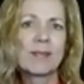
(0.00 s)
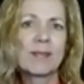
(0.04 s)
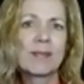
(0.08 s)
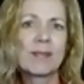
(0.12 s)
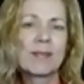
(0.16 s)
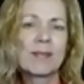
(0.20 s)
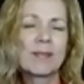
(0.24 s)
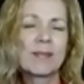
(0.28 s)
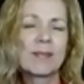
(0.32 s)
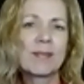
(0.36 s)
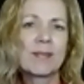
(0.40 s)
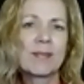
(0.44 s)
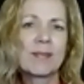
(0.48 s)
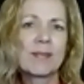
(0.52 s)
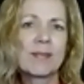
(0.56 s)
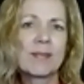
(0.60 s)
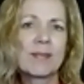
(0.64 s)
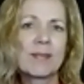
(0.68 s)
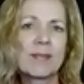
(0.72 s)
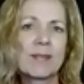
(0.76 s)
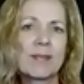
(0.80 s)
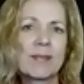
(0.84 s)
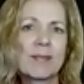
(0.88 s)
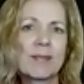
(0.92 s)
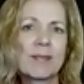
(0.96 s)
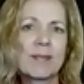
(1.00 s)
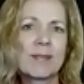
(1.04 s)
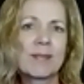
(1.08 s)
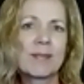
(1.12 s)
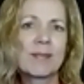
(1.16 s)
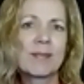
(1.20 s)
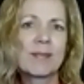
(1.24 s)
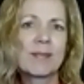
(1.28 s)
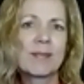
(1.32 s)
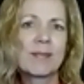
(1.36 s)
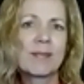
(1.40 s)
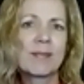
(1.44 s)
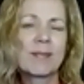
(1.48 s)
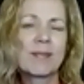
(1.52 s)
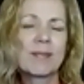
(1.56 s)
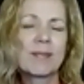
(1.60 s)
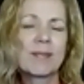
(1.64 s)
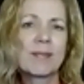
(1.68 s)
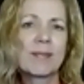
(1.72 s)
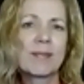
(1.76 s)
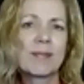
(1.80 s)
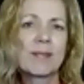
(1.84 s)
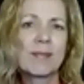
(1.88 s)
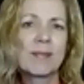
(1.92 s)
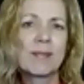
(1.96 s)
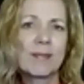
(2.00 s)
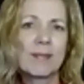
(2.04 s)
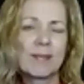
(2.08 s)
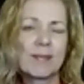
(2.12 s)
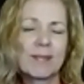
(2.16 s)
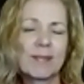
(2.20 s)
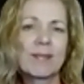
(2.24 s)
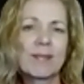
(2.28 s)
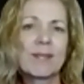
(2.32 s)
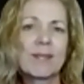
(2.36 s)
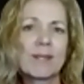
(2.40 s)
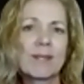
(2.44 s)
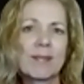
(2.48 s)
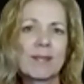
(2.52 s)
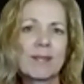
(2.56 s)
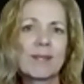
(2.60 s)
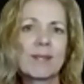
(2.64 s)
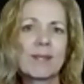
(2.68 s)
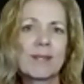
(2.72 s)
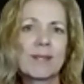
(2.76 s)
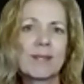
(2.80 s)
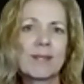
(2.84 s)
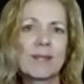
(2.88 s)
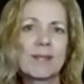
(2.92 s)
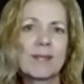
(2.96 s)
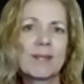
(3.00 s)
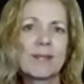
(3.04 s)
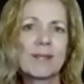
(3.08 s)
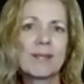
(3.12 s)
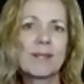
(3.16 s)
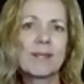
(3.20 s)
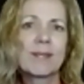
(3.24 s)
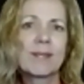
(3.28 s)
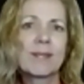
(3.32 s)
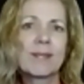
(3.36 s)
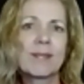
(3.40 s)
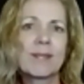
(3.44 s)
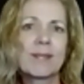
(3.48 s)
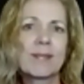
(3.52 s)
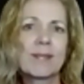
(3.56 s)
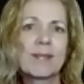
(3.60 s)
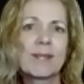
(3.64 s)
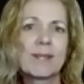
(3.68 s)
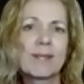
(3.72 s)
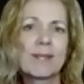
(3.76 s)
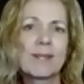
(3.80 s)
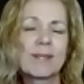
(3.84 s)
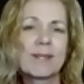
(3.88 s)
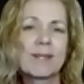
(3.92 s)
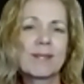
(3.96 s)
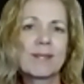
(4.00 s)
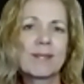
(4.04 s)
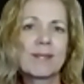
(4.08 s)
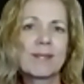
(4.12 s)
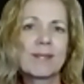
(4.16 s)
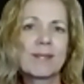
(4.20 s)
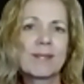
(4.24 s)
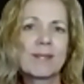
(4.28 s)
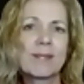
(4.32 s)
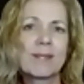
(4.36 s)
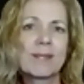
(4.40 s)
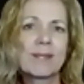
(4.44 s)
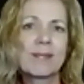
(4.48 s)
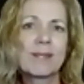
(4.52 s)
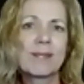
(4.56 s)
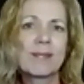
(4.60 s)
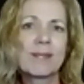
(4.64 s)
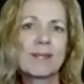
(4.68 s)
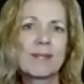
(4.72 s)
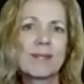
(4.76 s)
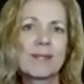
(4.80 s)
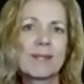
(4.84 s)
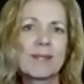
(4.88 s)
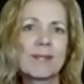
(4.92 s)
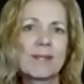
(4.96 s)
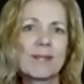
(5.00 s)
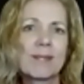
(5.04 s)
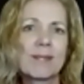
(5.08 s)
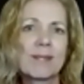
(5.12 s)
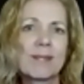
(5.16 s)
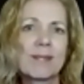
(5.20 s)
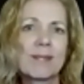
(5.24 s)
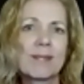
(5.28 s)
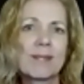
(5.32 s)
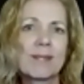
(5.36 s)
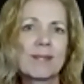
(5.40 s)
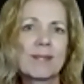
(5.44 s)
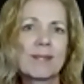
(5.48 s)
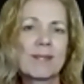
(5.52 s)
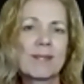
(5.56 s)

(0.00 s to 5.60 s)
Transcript: [no speech]